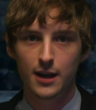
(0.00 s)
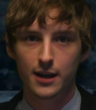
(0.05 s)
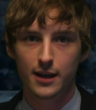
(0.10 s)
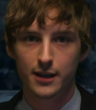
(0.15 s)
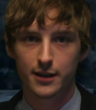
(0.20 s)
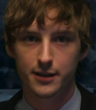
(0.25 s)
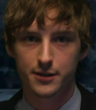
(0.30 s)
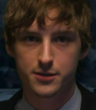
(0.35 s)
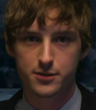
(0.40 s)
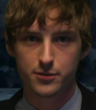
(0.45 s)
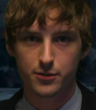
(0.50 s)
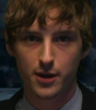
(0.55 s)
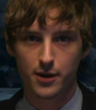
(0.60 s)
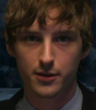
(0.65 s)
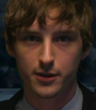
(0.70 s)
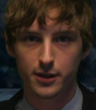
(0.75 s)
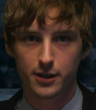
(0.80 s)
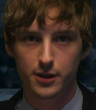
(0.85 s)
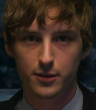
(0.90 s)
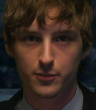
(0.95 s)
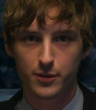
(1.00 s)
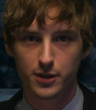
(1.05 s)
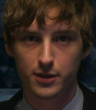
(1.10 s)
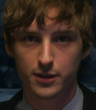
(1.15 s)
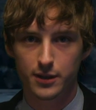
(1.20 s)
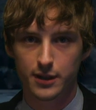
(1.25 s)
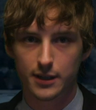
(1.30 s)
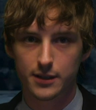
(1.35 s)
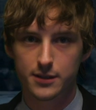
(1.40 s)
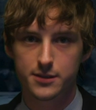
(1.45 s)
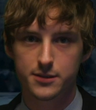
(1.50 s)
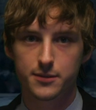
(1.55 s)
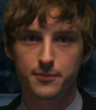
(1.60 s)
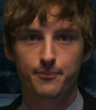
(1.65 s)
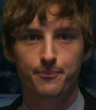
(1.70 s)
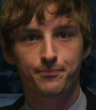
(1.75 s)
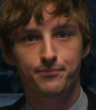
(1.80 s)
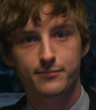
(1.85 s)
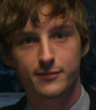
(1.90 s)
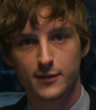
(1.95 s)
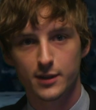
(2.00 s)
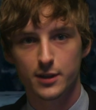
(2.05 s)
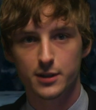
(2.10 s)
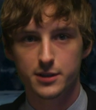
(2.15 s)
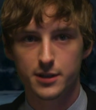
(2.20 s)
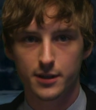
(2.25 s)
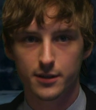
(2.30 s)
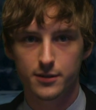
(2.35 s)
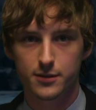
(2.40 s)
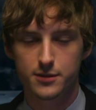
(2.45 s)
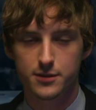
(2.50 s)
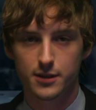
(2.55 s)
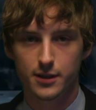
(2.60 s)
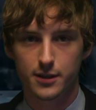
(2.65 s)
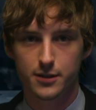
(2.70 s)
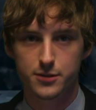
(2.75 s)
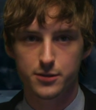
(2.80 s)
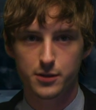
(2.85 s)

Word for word: and its surrounding communities, and the towns uh,